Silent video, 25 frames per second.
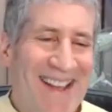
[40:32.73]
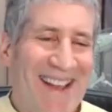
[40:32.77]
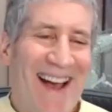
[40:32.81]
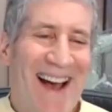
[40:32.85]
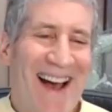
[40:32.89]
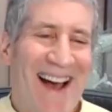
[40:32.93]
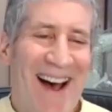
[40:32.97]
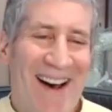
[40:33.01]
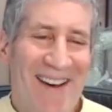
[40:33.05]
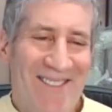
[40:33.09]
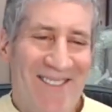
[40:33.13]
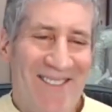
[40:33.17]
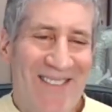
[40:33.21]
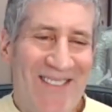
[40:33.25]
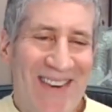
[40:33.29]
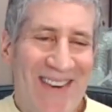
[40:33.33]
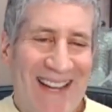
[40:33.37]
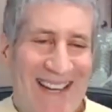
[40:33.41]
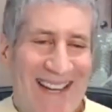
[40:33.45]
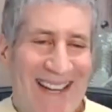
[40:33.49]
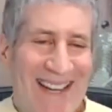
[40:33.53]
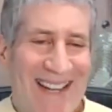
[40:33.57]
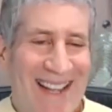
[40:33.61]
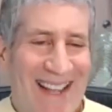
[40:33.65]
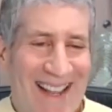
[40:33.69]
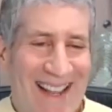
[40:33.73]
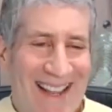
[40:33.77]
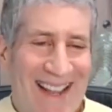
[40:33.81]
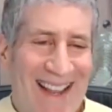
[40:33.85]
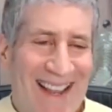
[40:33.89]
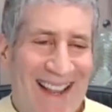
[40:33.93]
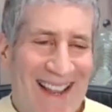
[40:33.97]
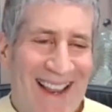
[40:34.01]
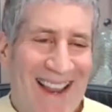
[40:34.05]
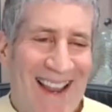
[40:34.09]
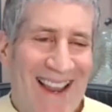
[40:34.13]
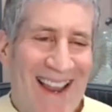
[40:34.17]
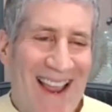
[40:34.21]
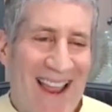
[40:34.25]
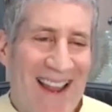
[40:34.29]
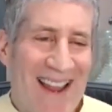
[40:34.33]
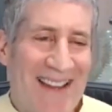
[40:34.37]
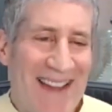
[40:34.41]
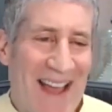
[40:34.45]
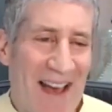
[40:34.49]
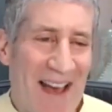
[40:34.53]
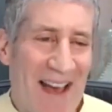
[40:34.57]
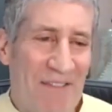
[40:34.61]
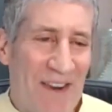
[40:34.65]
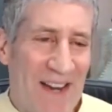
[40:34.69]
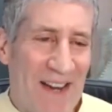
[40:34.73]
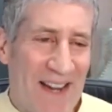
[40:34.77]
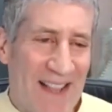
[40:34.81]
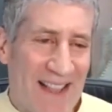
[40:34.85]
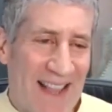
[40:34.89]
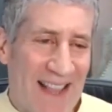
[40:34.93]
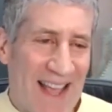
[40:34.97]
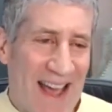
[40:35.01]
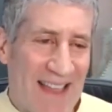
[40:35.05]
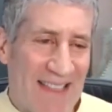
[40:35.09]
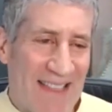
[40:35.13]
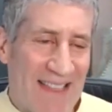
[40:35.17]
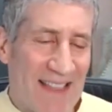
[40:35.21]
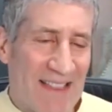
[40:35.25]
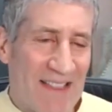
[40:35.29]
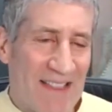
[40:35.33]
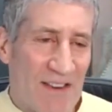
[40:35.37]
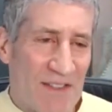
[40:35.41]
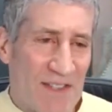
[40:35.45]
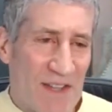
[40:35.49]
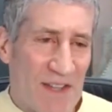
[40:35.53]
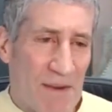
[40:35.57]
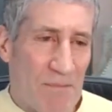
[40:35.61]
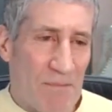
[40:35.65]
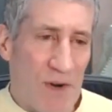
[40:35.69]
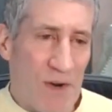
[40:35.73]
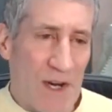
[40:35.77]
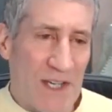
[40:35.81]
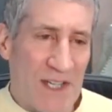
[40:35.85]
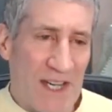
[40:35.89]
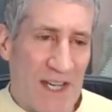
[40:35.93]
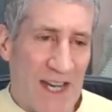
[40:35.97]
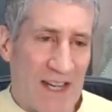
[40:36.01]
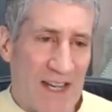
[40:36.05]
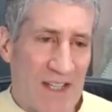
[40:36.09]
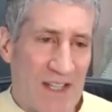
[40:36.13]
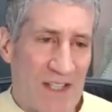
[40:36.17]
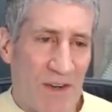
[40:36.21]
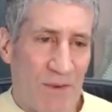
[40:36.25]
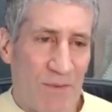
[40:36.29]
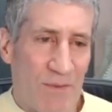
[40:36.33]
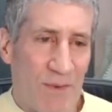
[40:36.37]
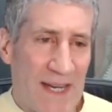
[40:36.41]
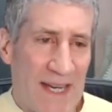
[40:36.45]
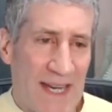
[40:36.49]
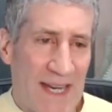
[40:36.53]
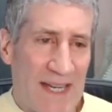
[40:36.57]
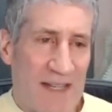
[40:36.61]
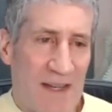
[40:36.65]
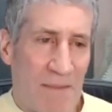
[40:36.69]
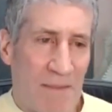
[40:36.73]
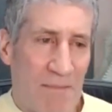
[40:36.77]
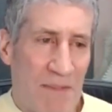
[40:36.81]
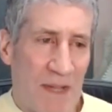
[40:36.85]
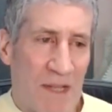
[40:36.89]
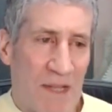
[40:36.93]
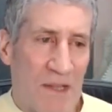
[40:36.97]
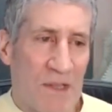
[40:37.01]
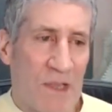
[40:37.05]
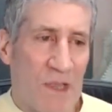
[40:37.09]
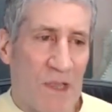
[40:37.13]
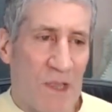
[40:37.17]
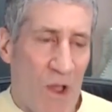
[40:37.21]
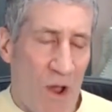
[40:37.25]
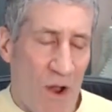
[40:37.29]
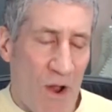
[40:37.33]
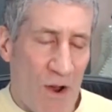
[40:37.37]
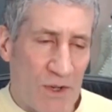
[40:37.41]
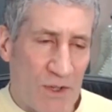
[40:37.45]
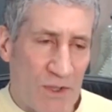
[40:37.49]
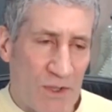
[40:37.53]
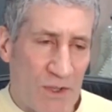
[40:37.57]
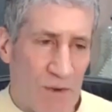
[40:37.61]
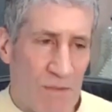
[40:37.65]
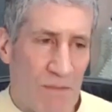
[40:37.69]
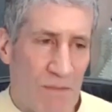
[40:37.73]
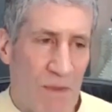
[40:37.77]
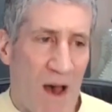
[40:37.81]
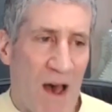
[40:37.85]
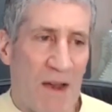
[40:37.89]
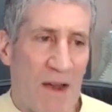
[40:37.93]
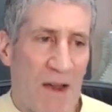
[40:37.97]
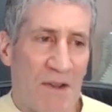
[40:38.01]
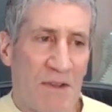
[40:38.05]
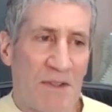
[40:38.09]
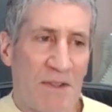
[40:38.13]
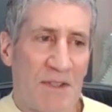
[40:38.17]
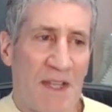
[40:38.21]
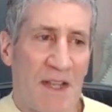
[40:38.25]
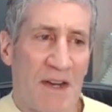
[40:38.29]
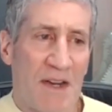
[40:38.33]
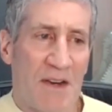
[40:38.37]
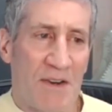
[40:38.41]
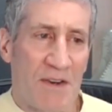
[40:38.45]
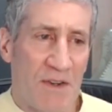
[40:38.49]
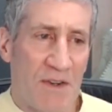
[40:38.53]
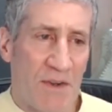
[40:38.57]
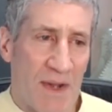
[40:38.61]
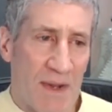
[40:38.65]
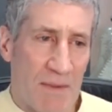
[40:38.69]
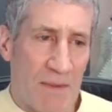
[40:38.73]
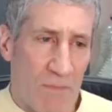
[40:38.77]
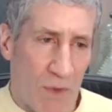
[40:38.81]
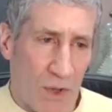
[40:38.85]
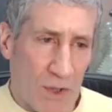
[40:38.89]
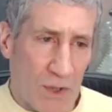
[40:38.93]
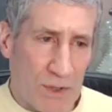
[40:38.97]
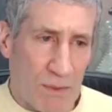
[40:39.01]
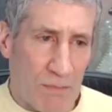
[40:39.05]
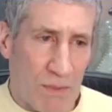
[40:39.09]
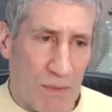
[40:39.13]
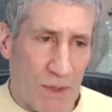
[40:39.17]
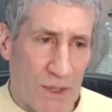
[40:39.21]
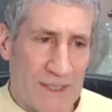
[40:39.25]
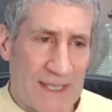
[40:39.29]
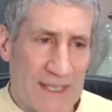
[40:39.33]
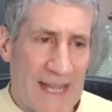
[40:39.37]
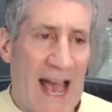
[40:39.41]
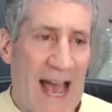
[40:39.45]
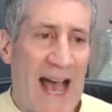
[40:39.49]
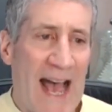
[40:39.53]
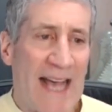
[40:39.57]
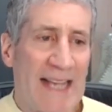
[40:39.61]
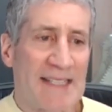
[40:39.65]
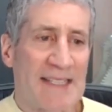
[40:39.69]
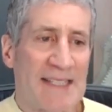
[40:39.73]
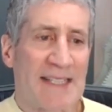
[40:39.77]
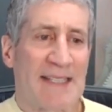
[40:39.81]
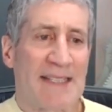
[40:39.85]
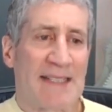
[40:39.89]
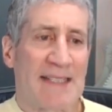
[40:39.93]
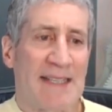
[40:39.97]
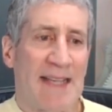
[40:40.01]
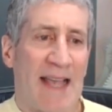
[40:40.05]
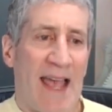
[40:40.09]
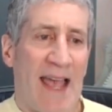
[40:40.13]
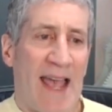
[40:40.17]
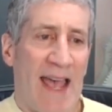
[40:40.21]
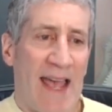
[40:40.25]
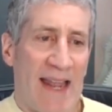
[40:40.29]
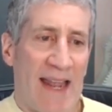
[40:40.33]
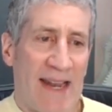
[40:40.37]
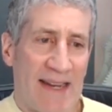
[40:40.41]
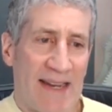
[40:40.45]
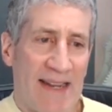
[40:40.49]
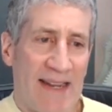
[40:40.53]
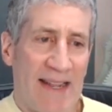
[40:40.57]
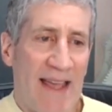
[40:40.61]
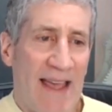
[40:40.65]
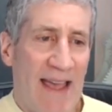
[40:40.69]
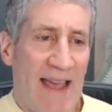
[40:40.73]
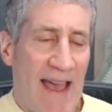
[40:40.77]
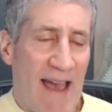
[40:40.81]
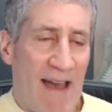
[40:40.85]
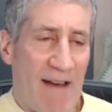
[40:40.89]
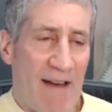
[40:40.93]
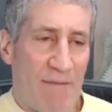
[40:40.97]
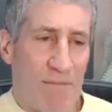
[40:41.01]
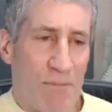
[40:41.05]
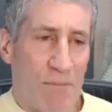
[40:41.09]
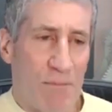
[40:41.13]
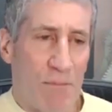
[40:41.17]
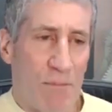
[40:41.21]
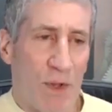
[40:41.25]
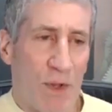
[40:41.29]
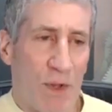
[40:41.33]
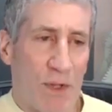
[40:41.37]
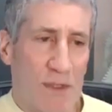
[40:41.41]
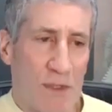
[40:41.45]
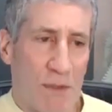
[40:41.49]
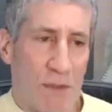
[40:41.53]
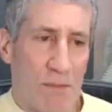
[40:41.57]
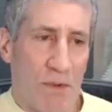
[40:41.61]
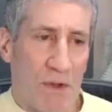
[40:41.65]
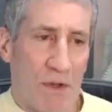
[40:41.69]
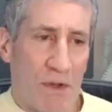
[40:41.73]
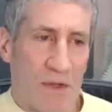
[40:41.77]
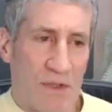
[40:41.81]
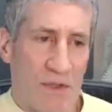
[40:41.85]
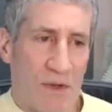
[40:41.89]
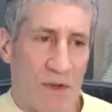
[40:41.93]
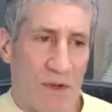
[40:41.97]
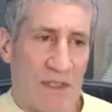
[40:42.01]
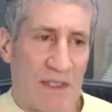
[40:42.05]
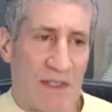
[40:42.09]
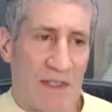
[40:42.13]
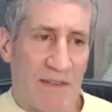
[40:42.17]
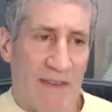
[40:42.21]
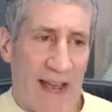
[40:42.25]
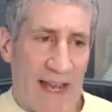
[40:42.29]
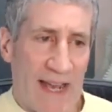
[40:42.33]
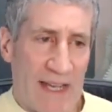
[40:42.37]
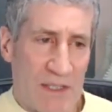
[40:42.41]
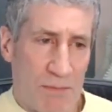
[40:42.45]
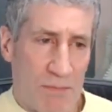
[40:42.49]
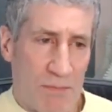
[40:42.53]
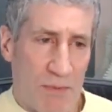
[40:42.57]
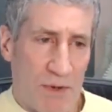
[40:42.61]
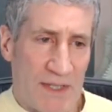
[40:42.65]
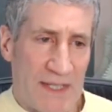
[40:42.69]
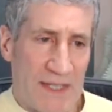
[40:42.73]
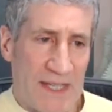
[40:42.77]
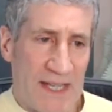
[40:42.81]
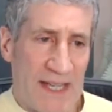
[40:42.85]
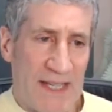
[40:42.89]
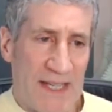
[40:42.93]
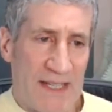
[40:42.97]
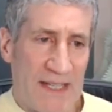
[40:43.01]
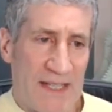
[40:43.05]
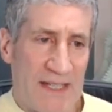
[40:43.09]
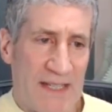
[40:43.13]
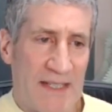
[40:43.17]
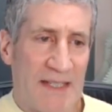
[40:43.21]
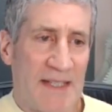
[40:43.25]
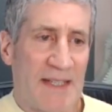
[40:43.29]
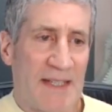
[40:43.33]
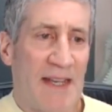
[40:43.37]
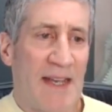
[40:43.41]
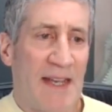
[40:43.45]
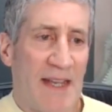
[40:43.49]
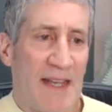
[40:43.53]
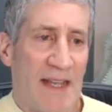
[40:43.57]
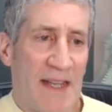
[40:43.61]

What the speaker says: But it definitely, I think there's an appreciation. We need to build larger models that are doing multiple tasks and have multiple sorts of expertise,